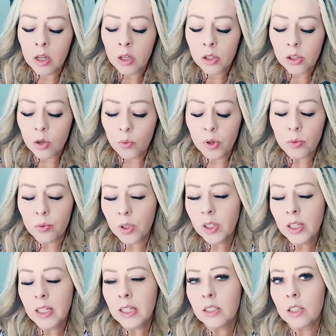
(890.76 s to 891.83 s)
So we
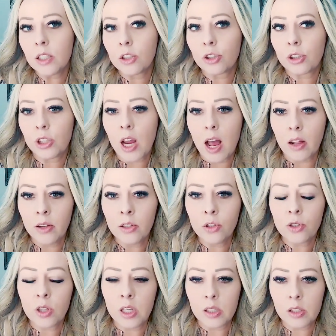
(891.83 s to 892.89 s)
really need to
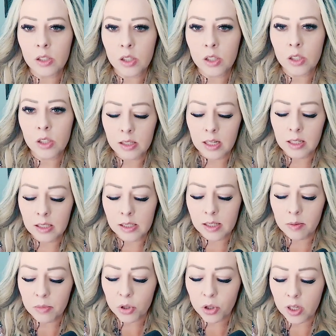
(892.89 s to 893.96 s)
challenge these thoughts and
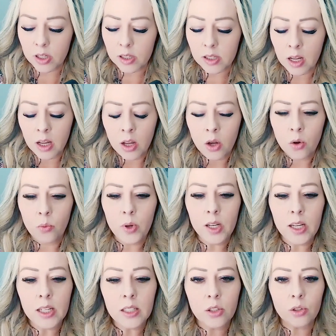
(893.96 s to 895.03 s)
assumptions. We
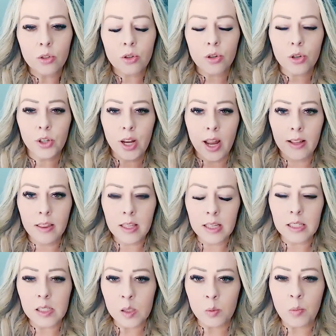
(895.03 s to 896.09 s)
need to create
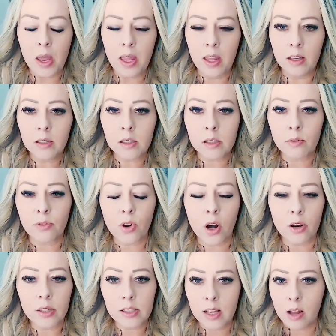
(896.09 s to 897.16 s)
this space for
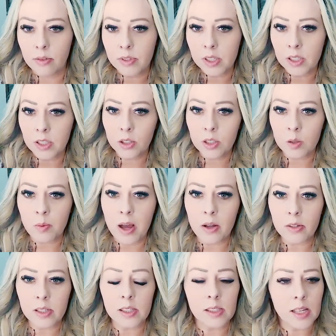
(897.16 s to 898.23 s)
ourselves and our
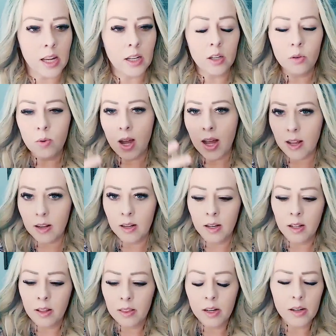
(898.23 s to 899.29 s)
spouse and say, you know what?
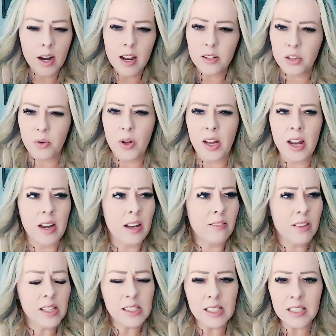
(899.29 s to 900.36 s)
They're not doing any
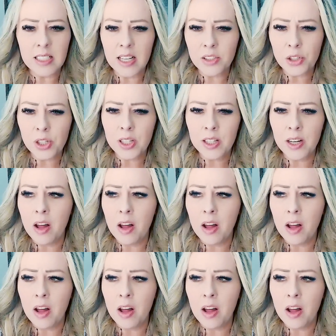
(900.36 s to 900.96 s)
of this intentionally at